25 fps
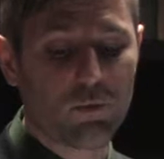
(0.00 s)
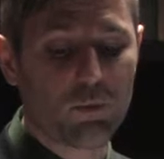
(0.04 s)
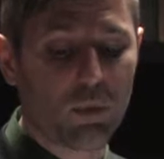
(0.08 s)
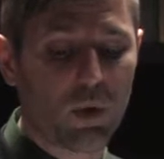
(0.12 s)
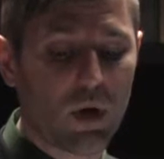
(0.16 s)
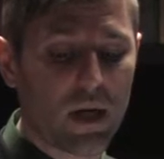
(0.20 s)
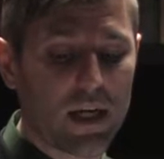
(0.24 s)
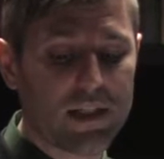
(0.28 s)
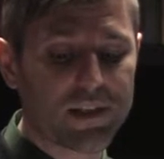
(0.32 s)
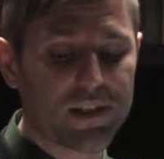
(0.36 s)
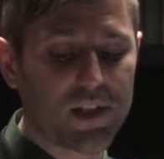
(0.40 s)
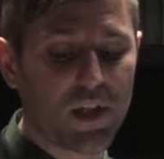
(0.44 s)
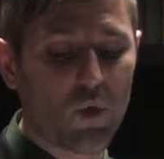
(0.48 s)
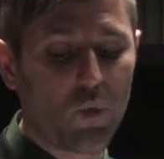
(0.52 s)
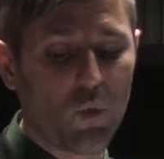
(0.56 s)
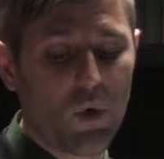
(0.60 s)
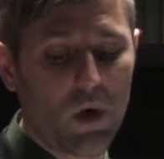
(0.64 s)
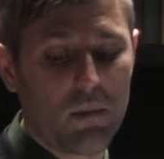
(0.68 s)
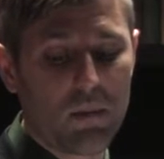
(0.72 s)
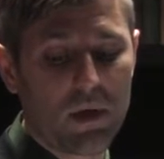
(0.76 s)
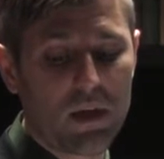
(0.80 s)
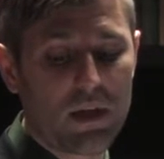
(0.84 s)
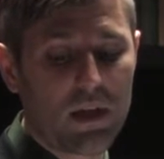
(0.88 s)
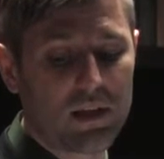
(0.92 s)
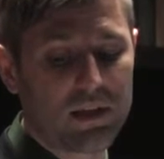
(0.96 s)
of praising
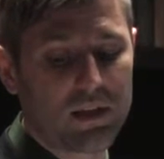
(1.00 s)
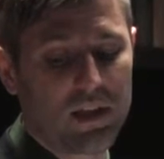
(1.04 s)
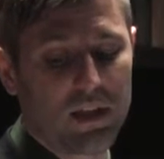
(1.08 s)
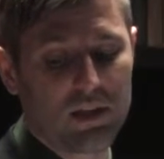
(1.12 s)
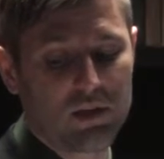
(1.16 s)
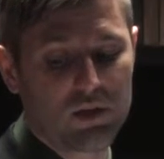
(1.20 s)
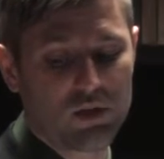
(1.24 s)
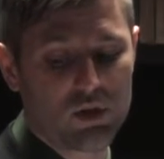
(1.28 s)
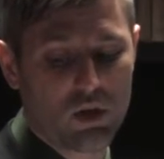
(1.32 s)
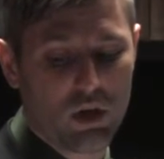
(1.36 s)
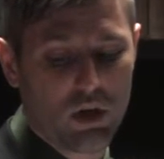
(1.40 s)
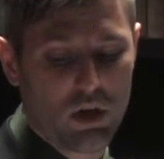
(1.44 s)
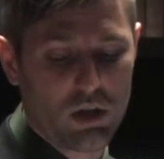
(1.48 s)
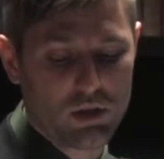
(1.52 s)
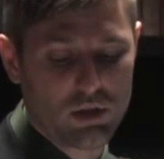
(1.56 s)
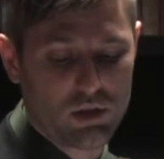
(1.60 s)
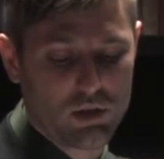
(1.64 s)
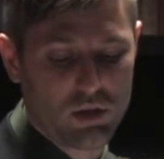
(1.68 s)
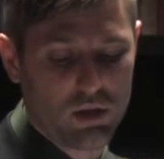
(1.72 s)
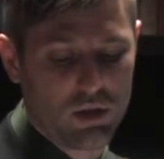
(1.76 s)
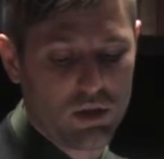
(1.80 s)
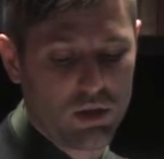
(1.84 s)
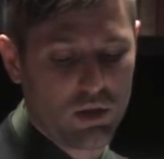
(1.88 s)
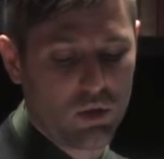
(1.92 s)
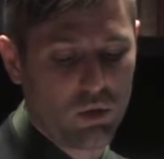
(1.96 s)
women as he is charged
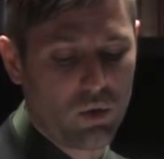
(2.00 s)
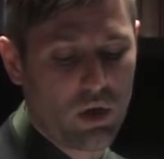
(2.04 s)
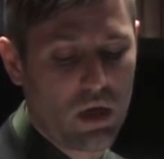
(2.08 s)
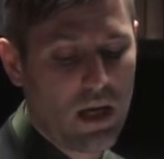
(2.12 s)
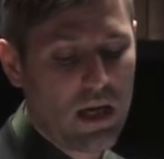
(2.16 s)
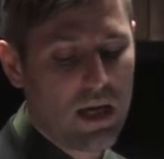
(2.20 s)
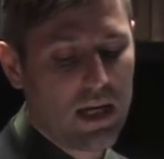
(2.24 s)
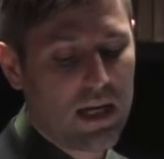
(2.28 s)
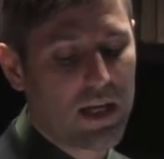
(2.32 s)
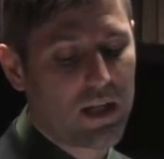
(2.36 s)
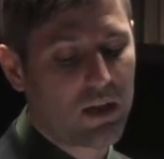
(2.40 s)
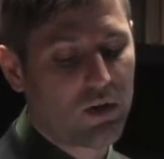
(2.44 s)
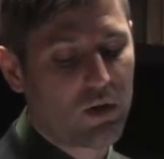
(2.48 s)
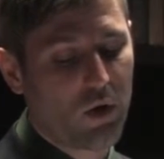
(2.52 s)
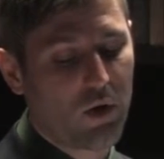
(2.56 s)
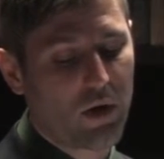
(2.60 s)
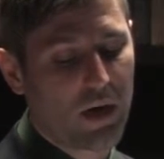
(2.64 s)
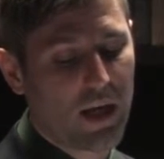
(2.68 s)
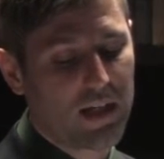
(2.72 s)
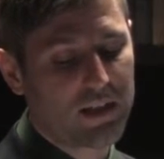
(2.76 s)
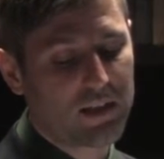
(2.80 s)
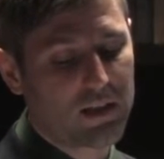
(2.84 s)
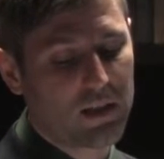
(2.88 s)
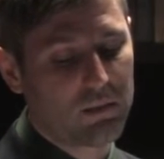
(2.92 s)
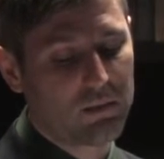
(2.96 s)
to do, he
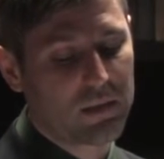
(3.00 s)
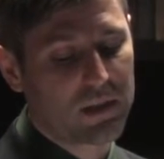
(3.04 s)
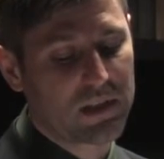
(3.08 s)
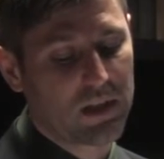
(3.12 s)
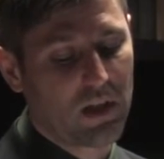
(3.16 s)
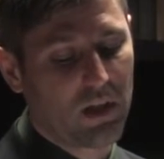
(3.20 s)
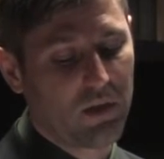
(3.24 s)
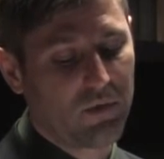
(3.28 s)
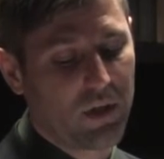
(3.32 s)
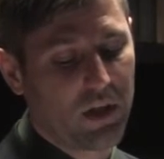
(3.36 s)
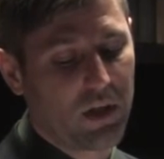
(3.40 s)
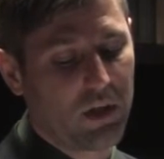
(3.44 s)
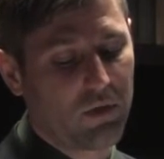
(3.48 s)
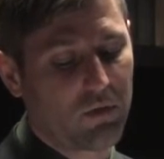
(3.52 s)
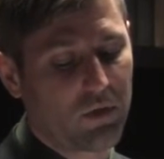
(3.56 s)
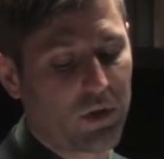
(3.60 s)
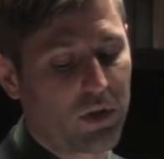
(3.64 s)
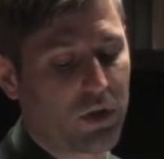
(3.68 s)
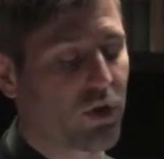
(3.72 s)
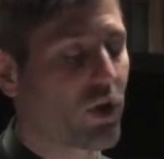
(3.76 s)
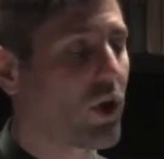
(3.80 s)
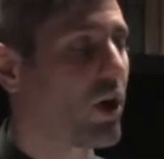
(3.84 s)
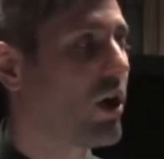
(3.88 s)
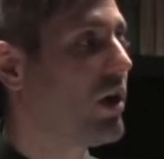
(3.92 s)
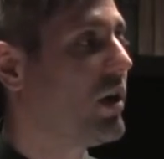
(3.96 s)
locates himself in a
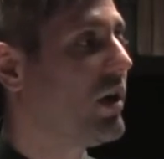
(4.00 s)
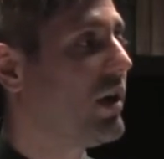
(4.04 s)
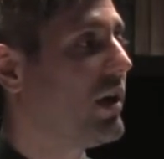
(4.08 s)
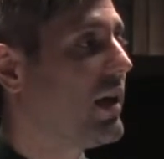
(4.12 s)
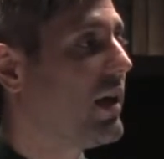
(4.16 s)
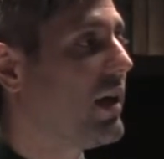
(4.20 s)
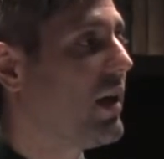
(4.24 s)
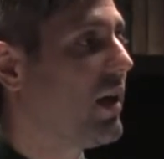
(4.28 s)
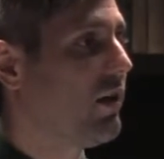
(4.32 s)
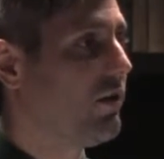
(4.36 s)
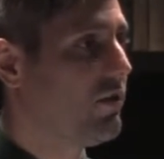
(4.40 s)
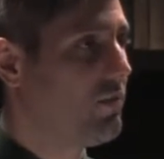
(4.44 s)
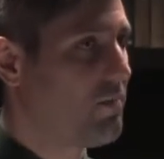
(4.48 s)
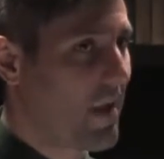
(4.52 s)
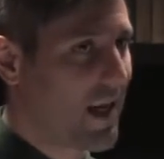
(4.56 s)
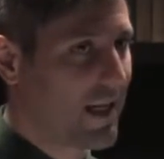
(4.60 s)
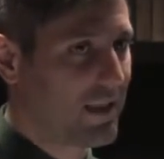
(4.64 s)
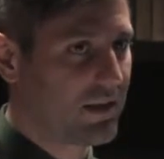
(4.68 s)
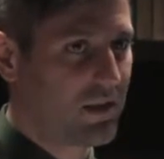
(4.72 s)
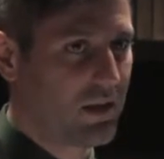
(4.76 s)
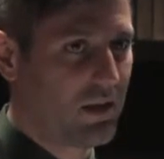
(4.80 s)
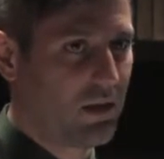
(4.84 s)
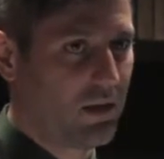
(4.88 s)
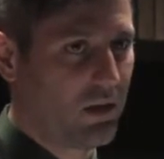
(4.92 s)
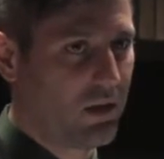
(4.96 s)
fraternity of
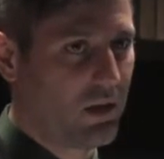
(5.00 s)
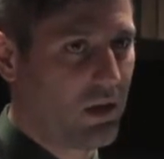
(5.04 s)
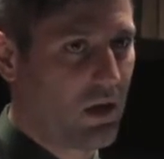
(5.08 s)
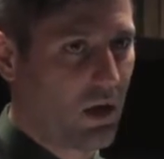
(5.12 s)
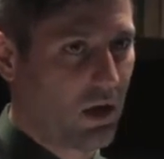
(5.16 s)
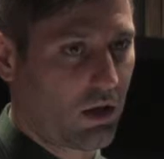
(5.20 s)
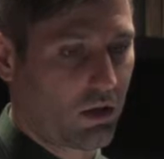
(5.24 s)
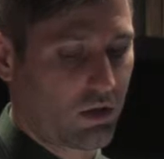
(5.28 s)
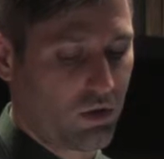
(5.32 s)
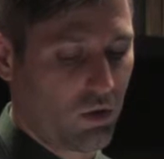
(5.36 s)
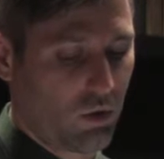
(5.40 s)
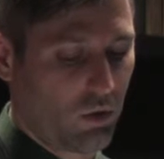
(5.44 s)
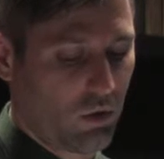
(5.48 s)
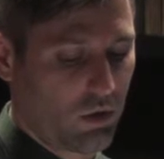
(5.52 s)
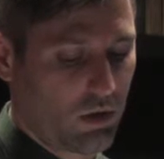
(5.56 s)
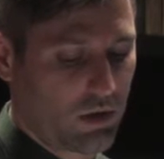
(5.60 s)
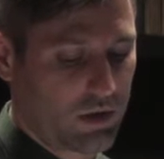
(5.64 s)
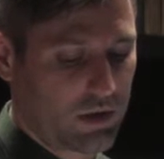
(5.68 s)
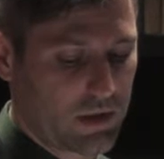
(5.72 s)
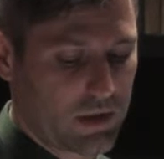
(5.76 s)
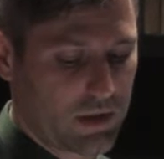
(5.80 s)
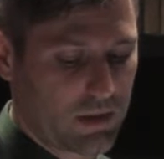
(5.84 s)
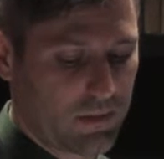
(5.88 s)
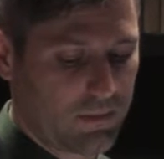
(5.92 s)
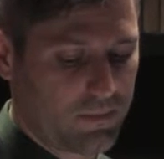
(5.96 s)
masculine
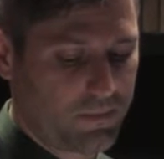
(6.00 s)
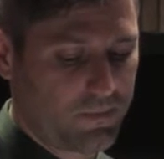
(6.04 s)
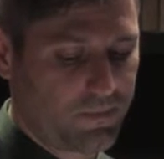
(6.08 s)
auctors.